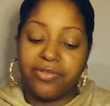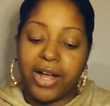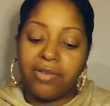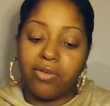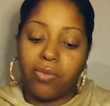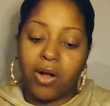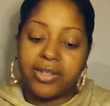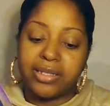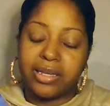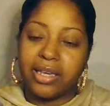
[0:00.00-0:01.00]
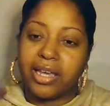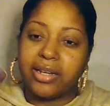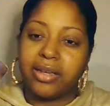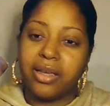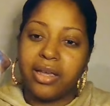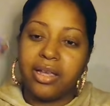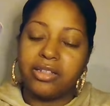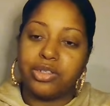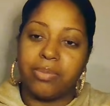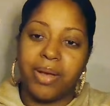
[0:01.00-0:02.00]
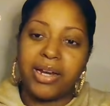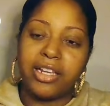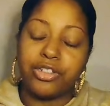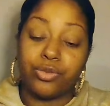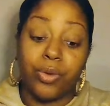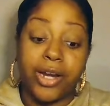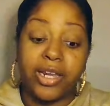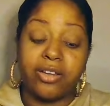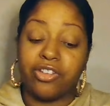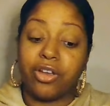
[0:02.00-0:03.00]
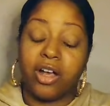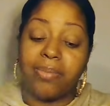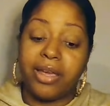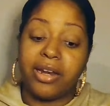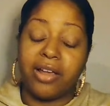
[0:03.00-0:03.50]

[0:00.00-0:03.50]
Five of wands, again, somebody is ready to come in,